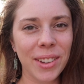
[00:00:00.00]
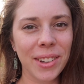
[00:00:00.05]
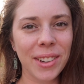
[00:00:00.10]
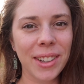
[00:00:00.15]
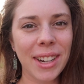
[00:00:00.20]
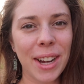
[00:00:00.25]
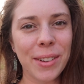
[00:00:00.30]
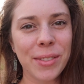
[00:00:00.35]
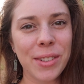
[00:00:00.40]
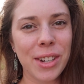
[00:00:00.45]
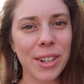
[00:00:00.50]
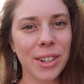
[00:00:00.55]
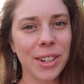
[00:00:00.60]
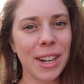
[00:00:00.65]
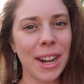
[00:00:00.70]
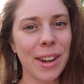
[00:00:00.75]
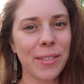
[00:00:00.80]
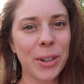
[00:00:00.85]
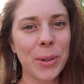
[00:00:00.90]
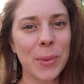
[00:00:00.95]
Good
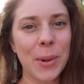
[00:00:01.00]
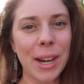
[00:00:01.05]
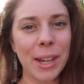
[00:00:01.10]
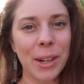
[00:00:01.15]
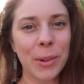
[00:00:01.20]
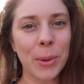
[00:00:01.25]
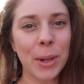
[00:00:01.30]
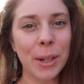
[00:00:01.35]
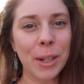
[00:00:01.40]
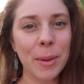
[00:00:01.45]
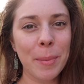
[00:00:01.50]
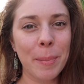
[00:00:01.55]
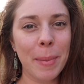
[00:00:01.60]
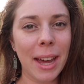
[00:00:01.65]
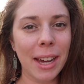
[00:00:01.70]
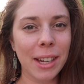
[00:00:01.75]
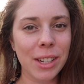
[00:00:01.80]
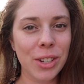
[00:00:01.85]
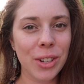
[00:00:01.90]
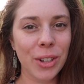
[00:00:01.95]
afternoon everyone, welcome
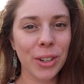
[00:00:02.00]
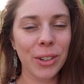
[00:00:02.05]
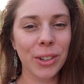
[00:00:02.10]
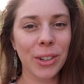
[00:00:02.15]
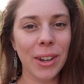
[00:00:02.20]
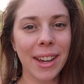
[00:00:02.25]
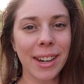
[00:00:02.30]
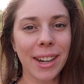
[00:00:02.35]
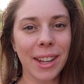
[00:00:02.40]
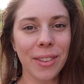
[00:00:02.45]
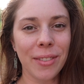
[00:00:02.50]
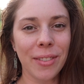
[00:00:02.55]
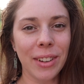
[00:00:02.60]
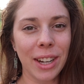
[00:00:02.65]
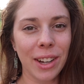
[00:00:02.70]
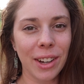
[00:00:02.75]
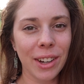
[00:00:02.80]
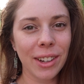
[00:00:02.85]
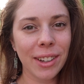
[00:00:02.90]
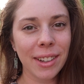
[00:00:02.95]
back to another
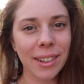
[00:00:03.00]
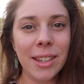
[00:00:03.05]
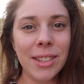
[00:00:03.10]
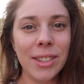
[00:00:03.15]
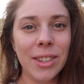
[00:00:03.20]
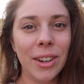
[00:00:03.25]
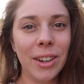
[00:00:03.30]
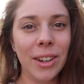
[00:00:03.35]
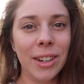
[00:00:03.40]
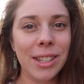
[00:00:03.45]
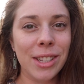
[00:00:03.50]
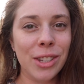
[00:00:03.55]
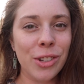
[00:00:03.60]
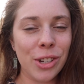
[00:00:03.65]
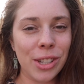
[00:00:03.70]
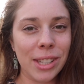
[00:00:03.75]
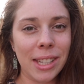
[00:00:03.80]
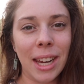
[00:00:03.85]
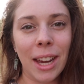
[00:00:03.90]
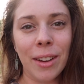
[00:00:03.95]
video. So it's
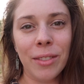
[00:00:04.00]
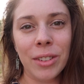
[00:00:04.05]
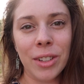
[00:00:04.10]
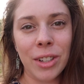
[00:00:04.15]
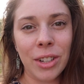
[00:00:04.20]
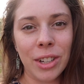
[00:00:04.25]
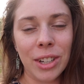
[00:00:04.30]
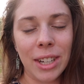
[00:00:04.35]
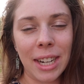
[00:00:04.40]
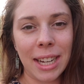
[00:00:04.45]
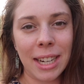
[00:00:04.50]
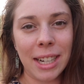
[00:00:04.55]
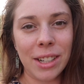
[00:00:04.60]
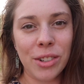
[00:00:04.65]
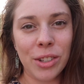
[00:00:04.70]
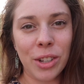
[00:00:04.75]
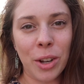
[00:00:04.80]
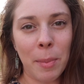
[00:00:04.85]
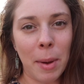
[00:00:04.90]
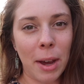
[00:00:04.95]
Tuesday afternoon and I
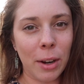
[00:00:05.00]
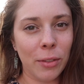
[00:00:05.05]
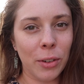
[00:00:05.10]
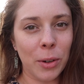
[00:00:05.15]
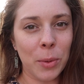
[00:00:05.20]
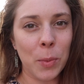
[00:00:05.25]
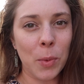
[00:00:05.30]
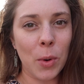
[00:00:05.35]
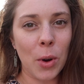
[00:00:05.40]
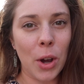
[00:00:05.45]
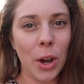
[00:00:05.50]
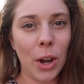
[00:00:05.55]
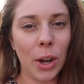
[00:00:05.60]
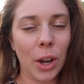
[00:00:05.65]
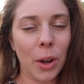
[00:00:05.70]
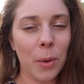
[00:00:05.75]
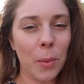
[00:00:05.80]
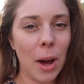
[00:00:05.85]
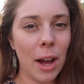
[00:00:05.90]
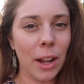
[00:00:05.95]
just got back from
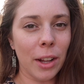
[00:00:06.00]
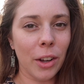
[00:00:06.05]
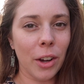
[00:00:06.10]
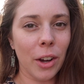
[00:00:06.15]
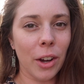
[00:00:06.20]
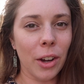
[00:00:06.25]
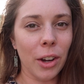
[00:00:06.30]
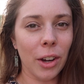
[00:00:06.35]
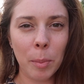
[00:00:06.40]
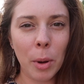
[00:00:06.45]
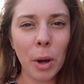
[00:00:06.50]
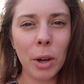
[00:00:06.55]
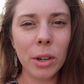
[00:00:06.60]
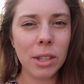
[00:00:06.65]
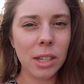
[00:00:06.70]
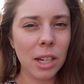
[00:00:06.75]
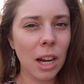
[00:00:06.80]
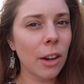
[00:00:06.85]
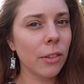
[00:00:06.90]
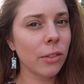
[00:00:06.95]
work a while ago,
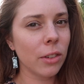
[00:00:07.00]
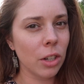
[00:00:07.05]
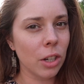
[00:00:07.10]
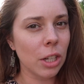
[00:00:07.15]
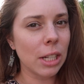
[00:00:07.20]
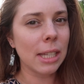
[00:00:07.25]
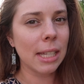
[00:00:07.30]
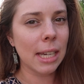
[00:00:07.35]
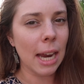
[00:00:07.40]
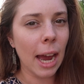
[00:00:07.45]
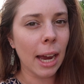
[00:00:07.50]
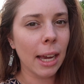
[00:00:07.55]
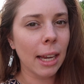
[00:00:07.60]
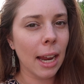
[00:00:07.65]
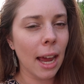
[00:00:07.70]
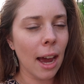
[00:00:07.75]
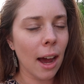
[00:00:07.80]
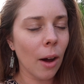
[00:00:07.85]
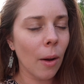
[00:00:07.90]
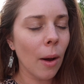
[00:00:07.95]
post afternoon snack
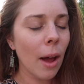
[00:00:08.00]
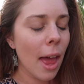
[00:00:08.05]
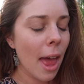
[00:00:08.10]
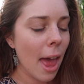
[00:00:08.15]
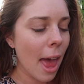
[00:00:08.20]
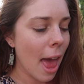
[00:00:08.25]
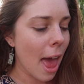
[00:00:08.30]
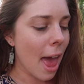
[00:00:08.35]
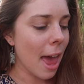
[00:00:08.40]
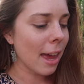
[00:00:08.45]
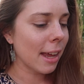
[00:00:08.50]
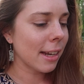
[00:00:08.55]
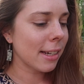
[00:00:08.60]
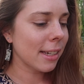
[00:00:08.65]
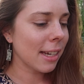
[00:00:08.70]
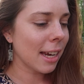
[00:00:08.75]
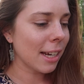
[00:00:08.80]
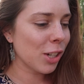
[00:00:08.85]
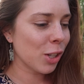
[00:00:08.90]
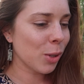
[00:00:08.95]
now,
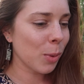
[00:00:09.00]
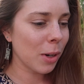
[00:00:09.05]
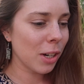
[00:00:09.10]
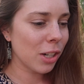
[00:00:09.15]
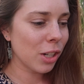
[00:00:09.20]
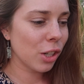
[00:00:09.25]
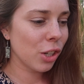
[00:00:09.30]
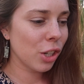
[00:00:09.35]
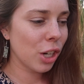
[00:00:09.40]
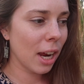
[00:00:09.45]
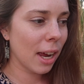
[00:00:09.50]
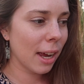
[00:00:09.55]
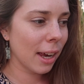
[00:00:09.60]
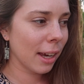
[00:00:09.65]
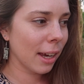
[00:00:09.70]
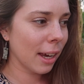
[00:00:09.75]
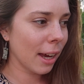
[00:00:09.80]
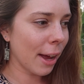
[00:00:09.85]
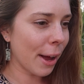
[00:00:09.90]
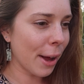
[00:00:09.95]
and I just wanted to
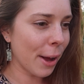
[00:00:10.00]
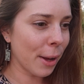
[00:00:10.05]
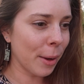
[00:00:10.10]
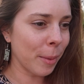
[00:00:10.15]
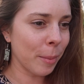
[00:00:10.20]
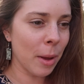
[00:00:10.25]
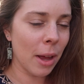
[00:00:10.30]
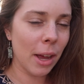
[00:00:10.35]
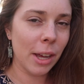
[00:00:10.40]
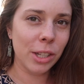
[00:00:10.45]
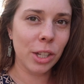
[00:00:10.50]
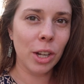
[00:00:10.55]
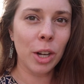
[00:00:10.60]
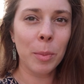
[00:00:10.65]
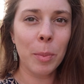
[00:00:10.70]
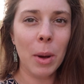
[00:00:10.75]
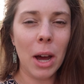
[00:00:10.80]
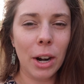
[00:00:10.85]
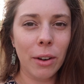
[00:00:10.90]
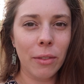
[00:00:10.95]
check um, a
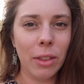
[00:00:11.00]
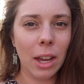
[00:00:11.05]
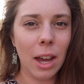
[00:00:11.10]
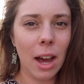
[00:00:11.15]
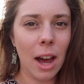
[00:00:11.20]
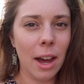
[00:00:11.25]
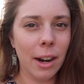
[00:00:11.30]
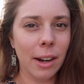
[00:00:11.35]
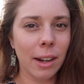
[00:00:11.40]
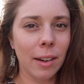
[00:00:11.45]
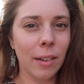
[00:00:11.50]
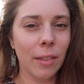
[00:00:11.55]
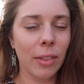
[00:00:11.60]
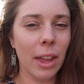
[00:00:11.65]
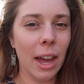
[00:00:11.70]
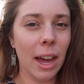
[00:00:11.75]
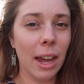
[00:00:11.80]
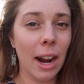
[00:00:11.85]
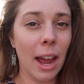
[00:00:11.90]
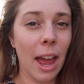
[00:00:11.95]
certain part of the garden
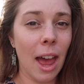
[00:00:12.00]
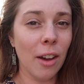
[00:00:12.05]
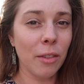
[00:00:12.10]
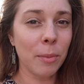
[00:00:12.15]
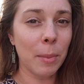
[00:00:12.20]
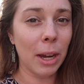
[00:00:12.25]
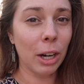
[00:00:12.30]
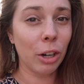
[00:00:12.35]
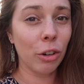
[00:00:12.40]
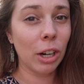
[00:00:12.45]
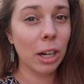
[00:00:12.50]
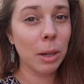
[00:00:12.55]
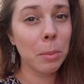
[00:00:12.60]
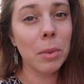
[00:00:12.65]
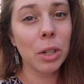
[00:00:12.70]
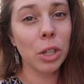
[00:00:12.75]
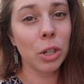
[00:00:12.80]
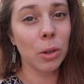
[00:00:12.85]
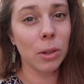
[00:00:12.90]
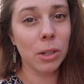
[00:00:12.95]
that I have my
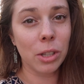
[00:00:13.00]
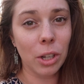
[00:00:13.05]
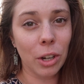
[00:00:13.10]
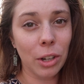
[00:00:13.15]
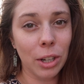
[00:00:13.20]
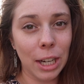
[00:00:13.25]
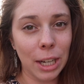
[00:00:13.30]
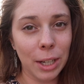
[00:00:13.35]
green manure sowed